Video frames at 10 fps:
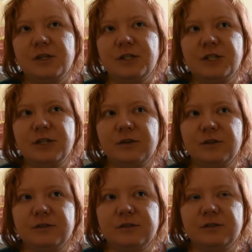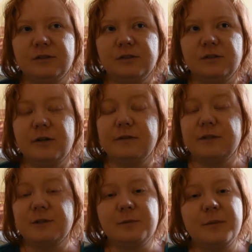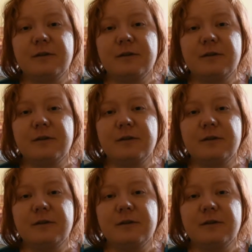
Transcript: she got offered to get